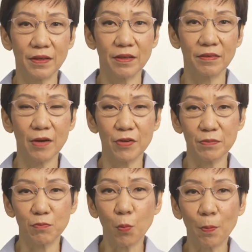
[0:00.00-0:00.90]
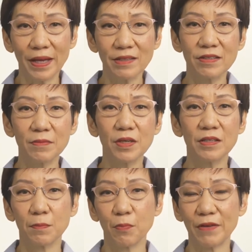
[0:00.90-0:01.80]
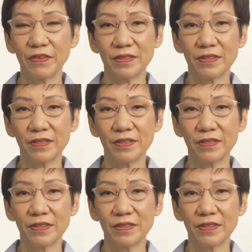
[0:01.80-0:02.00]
there is momentum in the private